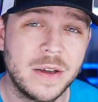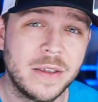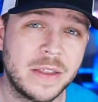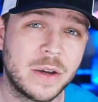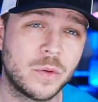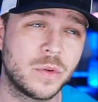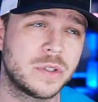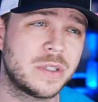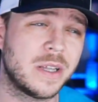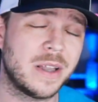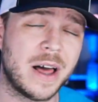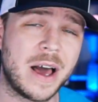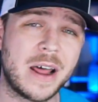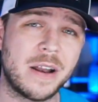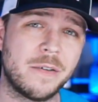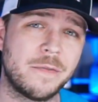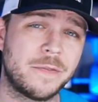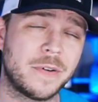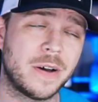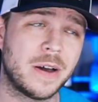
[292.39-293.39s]
There was a lot
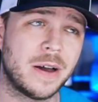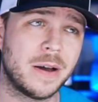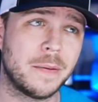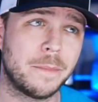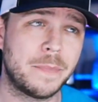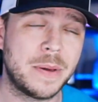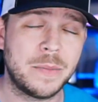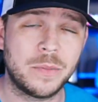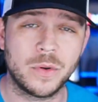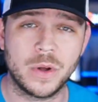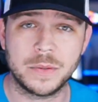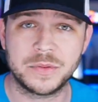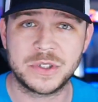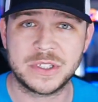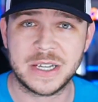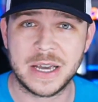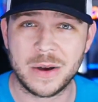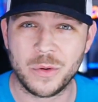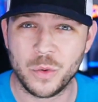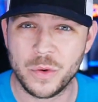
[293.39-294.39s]
of people
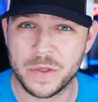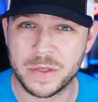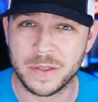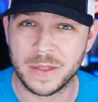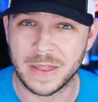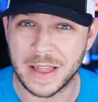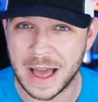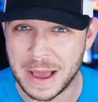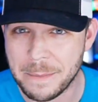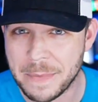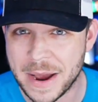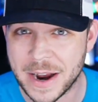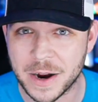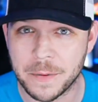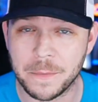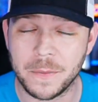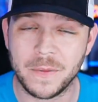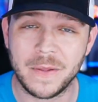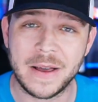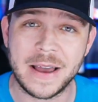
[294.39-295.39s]
upset with
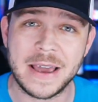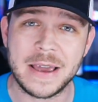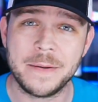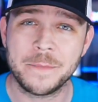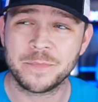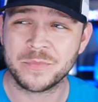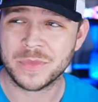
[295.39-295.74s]
linebacker play.